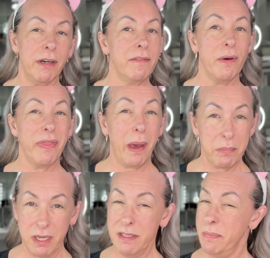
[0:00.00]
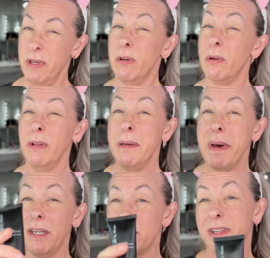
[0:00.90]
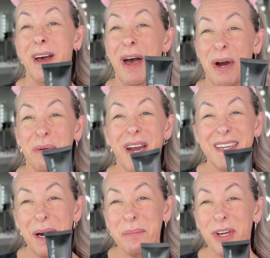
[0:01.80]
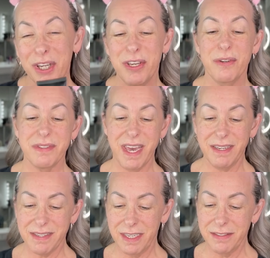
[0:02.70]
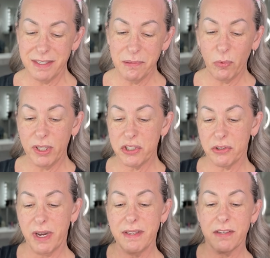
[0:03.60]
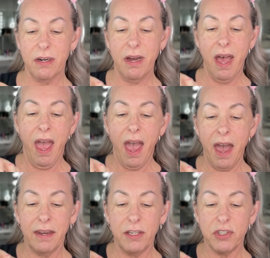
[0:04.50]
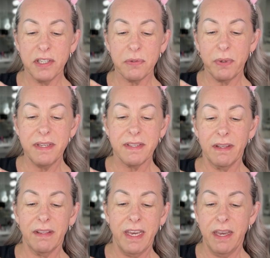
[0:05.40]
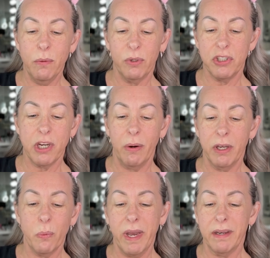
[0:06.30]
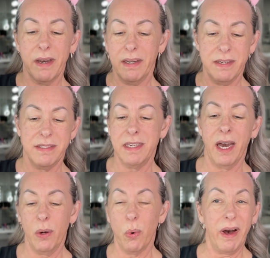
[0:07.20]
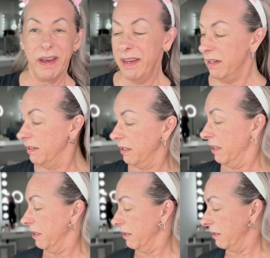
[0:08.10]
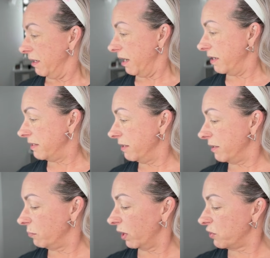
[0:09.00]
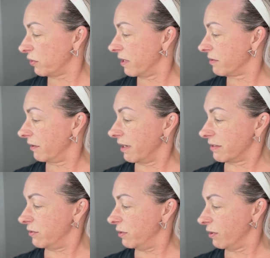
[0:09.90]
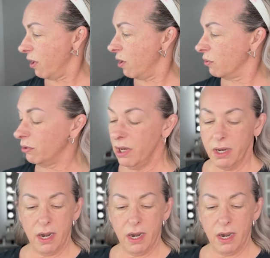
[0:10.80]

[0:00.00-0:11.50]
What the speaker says: don't even know what that means, but you can only imagine. Right now I'm gonna use a tinted moisturizer, and I just recently was showing a way to kind of DIY a tinted moisturizer, like to do your own.